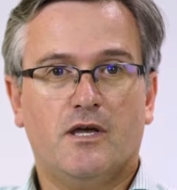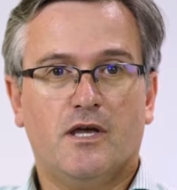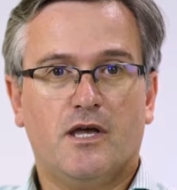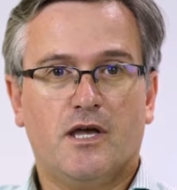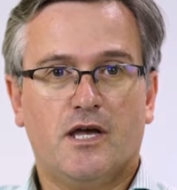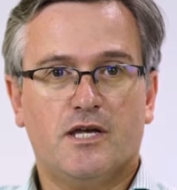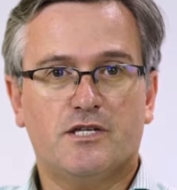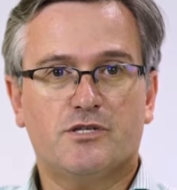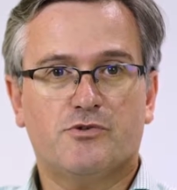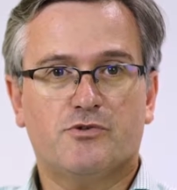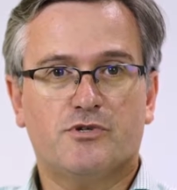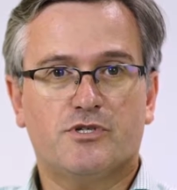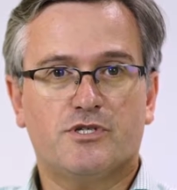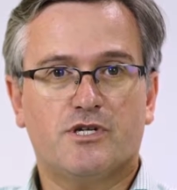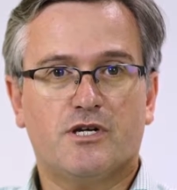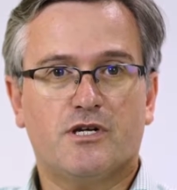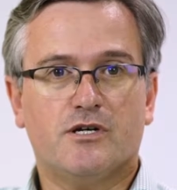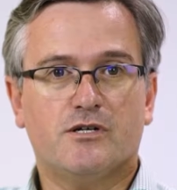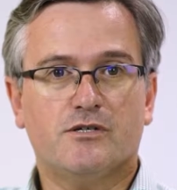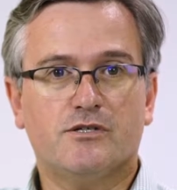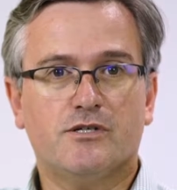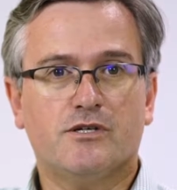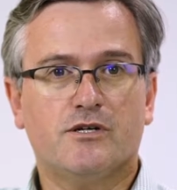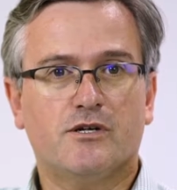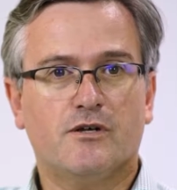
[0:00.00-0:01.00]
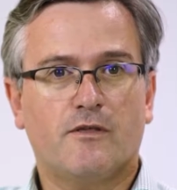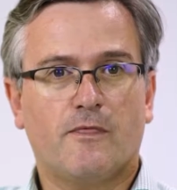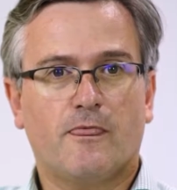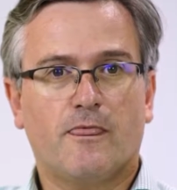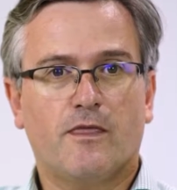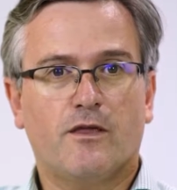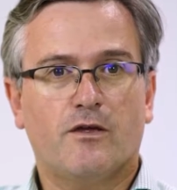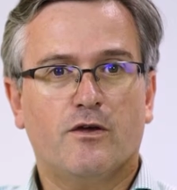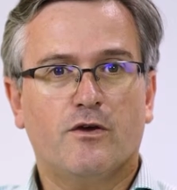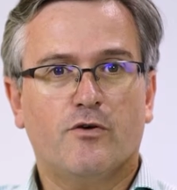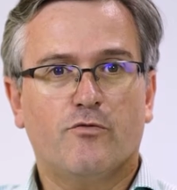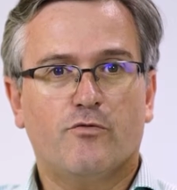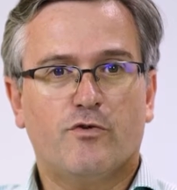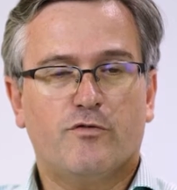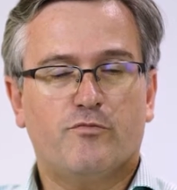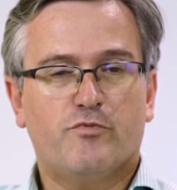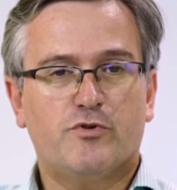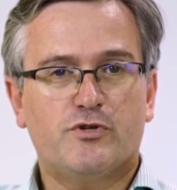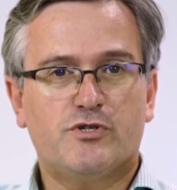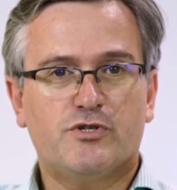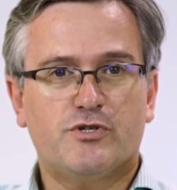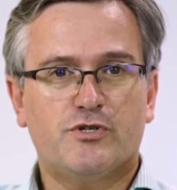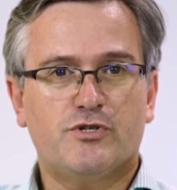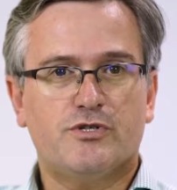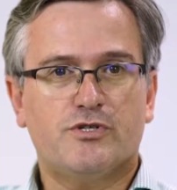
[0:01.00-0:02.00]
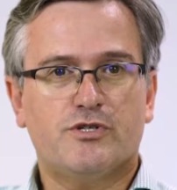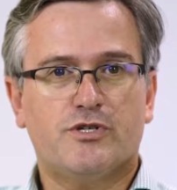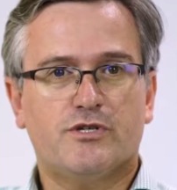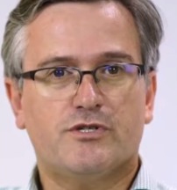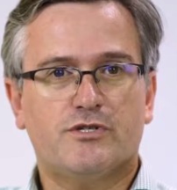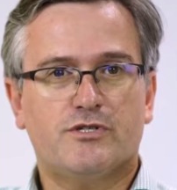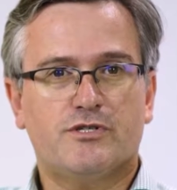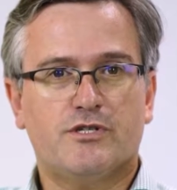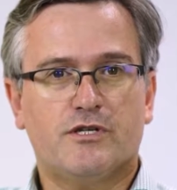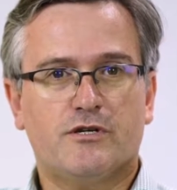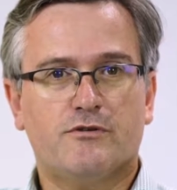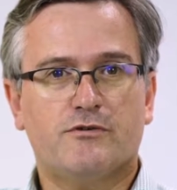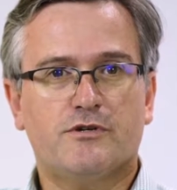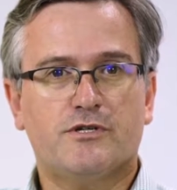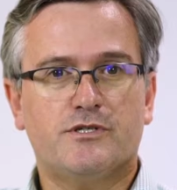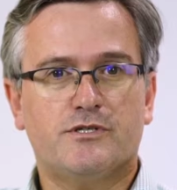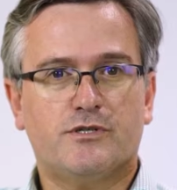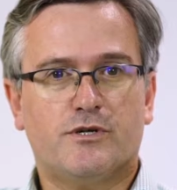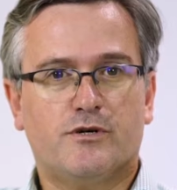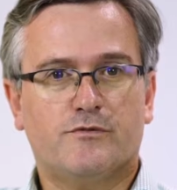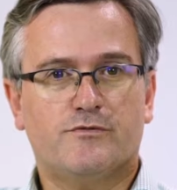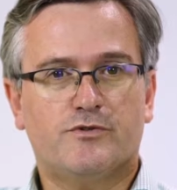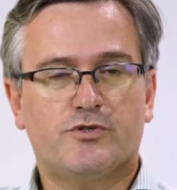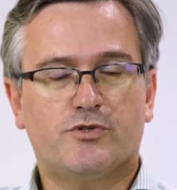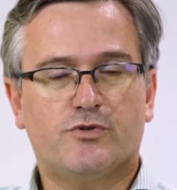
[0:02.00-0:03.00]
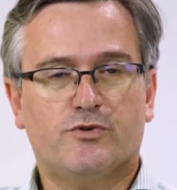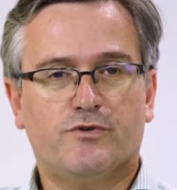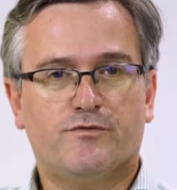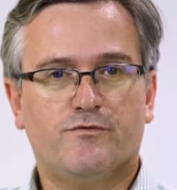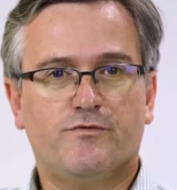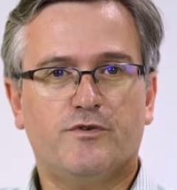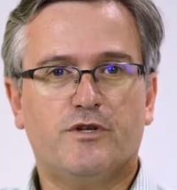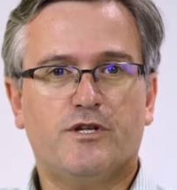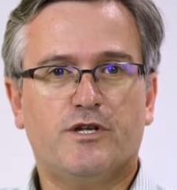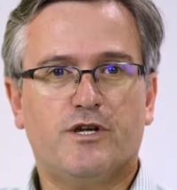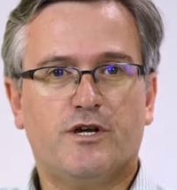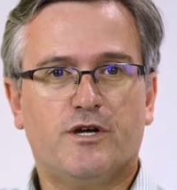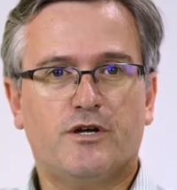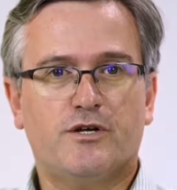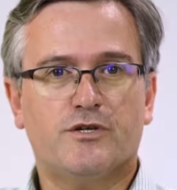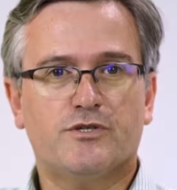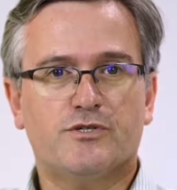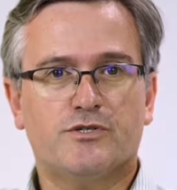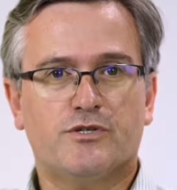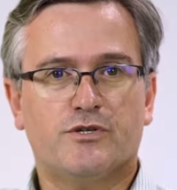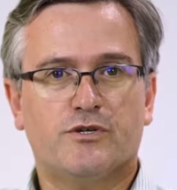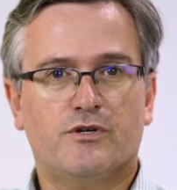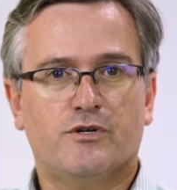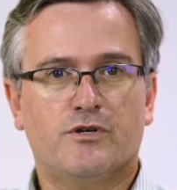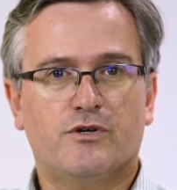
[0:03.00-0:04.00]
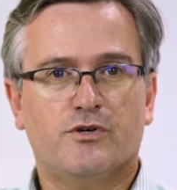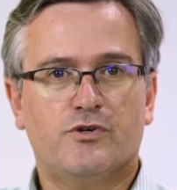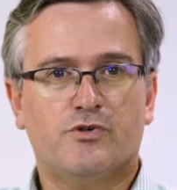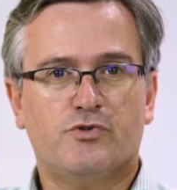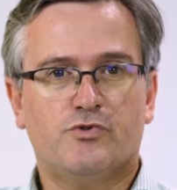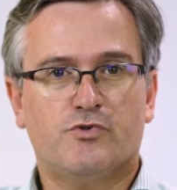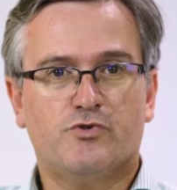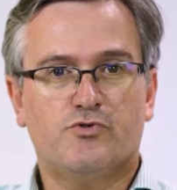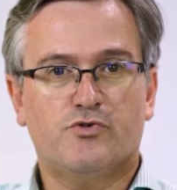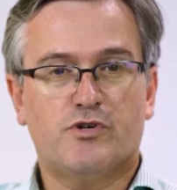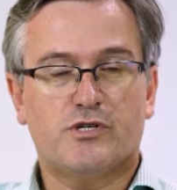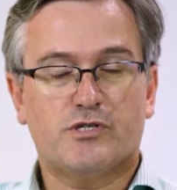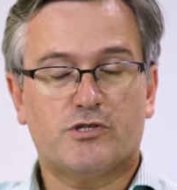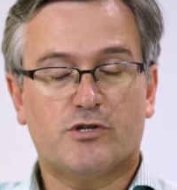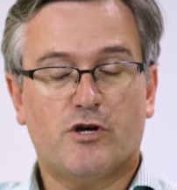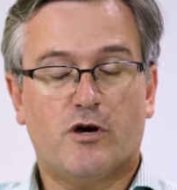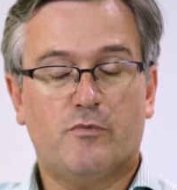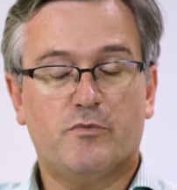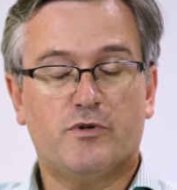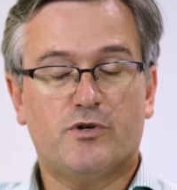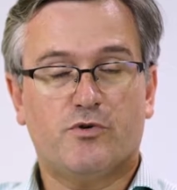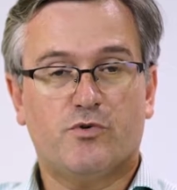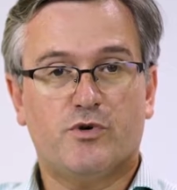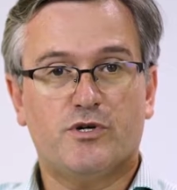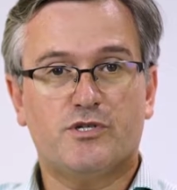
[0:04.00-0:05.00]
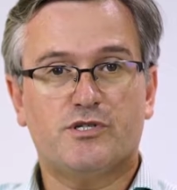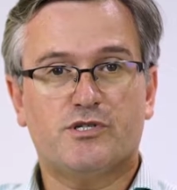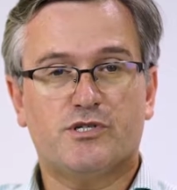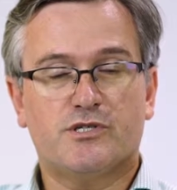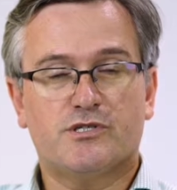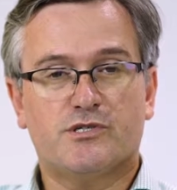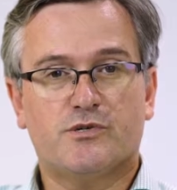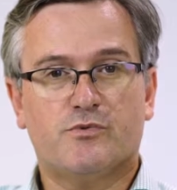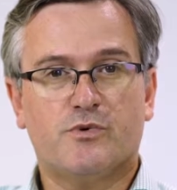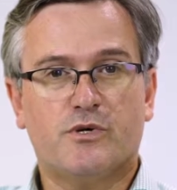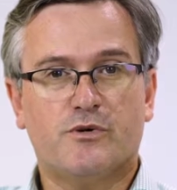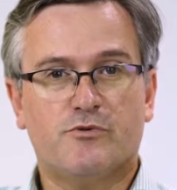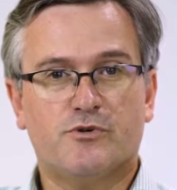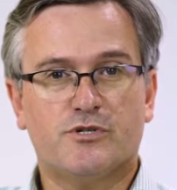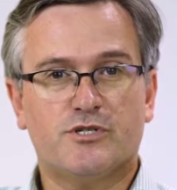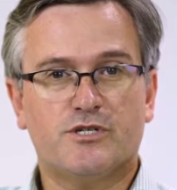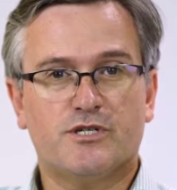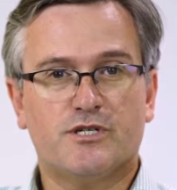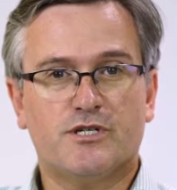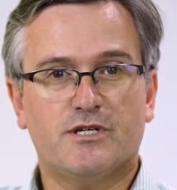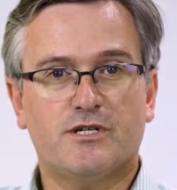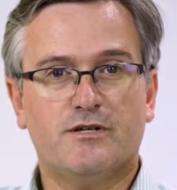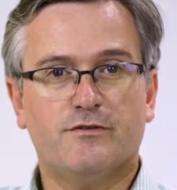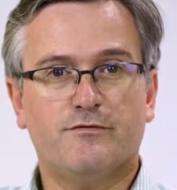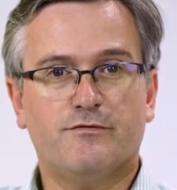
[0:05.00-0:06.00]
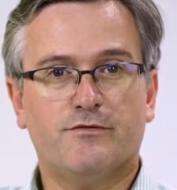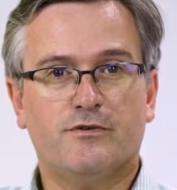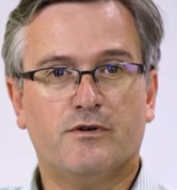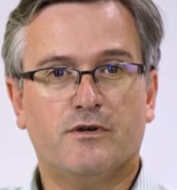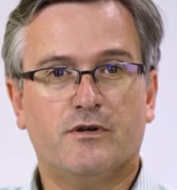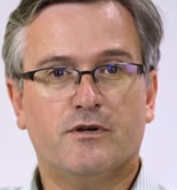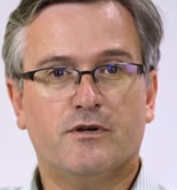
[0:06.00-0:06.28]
As a result, we've produced this series of short videos to address common questions that we receive